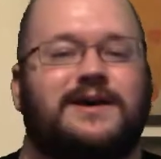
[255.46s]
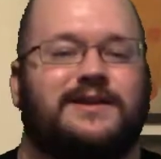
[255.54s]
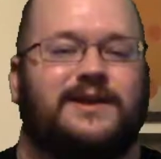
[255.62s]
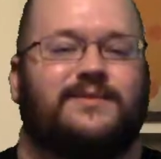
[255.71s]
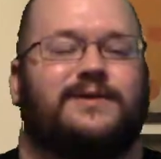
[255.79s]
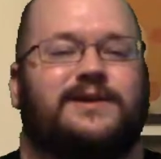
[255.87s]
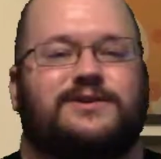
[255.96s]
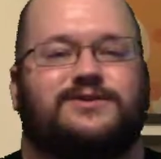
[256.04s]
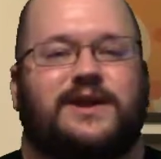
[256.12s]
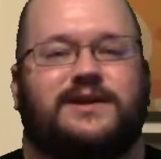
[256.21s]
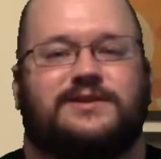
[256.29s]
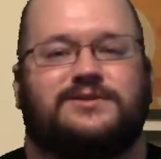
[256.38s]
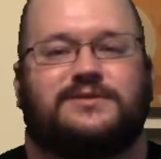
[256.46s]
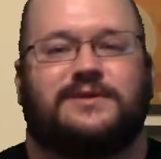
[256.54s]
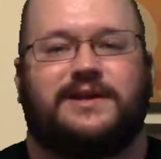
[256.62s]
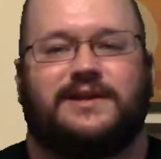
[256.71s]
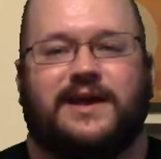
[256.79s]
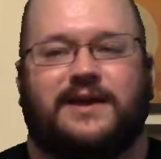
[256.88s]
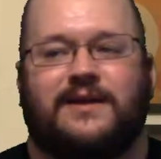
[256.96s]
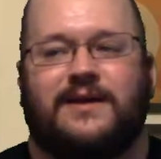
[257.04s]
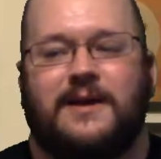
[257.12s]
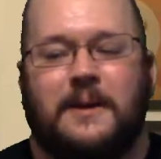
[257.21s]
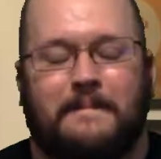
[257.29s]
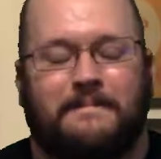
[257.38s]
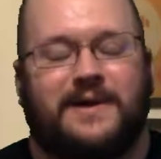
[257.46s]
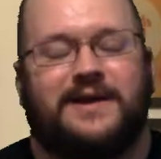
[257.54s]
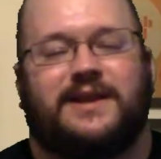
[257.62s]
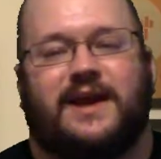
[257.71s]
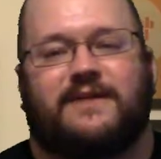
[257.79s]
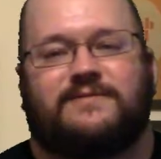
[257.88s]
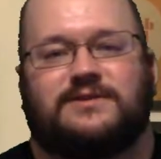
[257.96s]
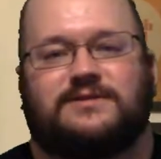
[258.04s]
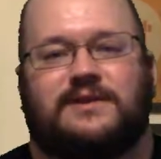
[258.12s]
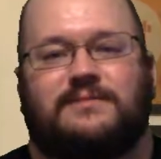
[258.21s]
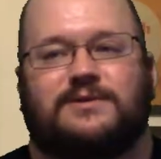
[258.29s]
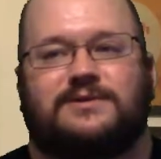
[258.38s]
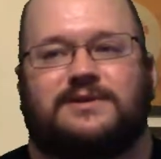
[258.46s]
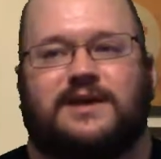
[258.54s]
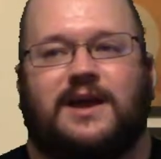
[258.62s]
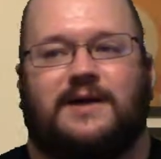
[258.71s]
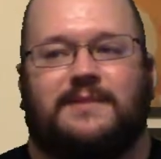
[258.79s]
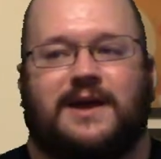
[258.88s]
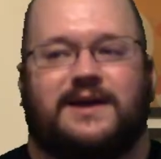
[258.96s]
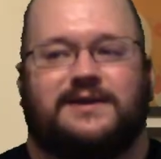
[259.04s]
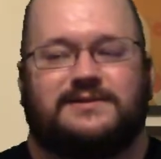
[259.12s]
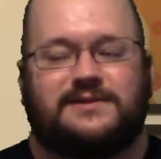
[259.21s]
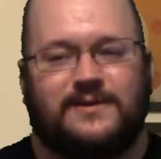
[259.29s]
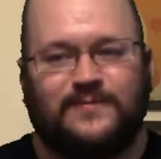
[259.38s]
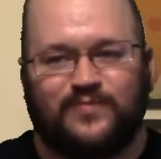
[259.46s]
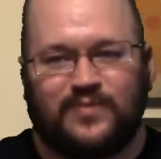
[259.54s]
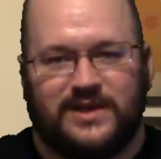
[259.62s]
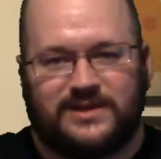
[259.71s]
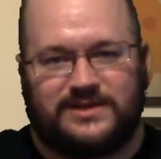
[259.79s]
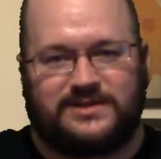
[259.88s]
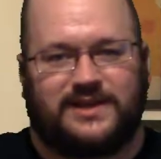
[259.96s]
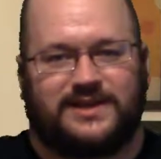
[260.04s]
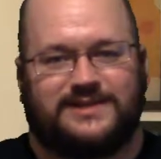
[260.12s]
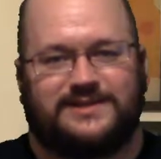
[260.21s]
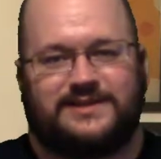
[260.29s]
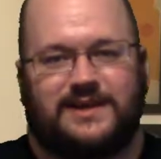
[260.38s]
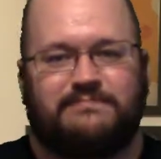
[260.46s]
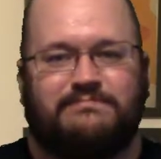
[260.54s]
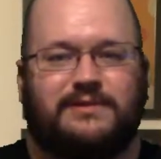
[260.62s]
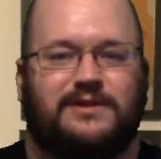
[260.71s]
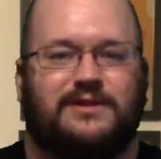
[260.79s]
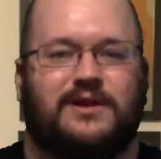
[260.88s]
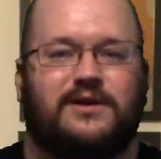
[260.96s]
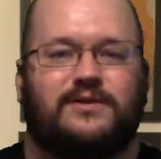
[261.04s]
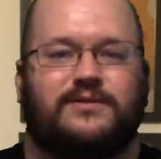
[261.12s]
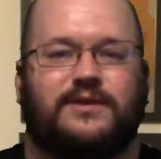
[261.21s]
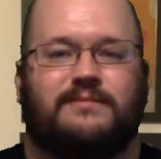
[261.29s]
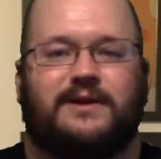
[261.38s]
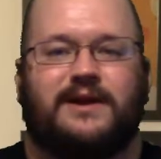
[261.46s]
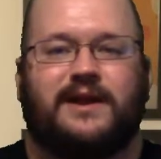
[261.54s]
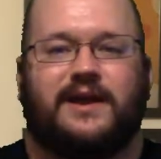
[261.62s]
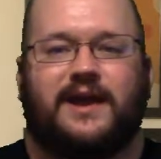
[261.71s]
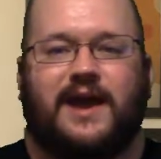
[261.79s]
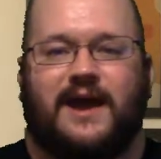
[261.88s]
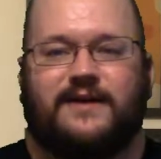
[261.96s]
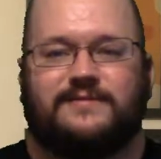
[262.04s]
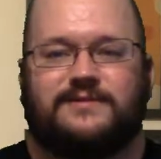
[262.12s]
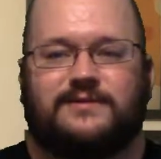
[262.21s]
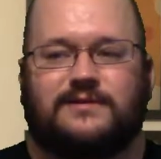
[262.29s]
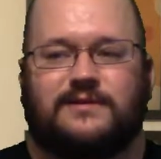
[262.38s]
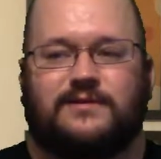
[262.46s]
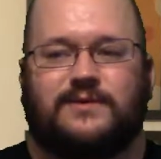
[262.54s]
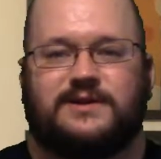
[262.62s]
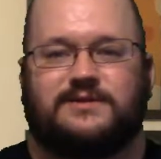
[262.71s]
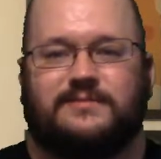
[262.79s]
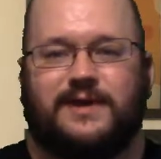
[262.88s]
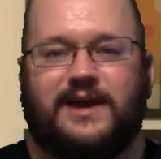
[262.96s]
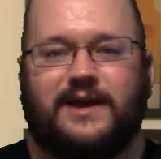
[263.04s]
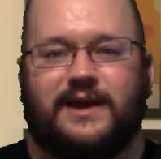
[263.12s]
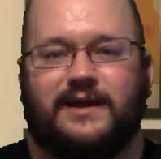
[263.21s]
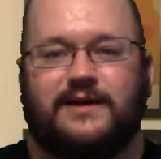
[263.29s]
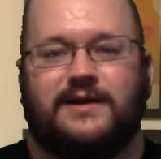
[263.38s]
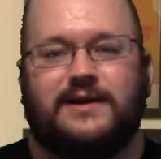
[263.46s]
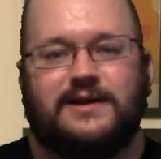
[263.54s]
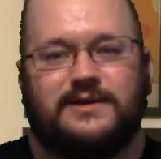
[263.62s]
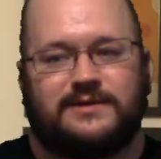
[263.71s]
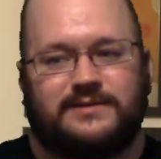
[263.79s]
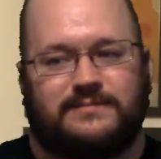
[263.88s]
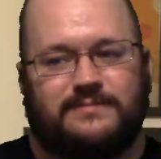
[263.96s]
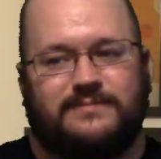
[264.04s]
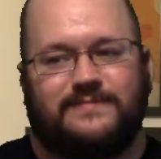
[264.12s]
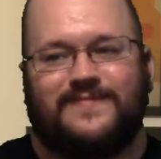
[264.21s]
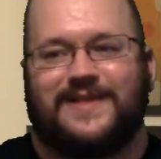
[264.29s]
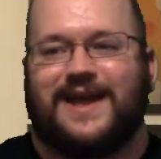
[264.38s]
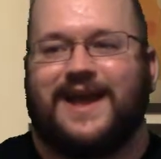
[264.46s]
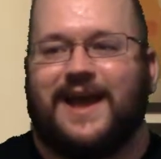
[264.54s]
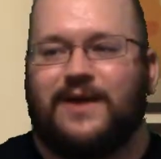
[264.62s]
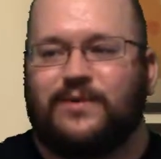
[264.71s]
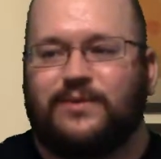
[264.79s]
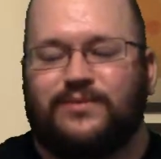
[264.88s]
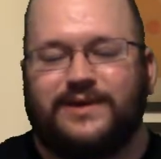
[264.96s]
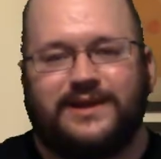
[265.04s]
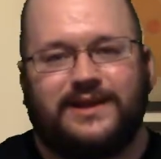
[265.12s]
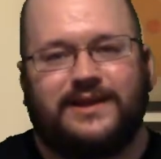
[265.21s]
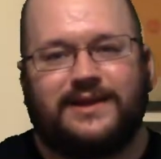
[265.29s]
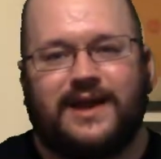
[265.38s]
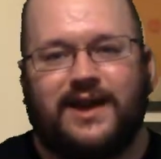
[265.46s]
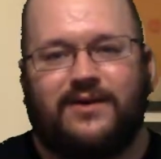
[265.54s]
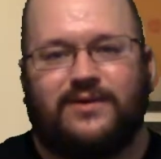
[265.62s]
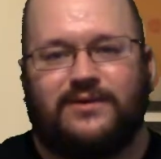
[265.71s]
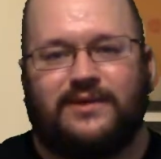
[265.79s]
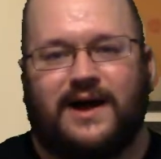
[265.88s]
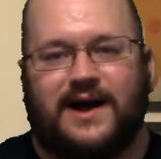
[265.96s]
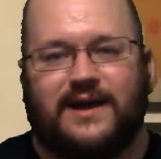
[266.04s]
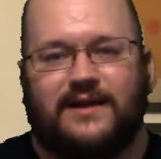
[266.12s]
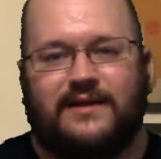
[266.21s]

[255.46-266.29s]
they really tried to treat that Monday after SummerSlam as just like a step below the Monday after WrestleMania. And we really didn't get a whole lot.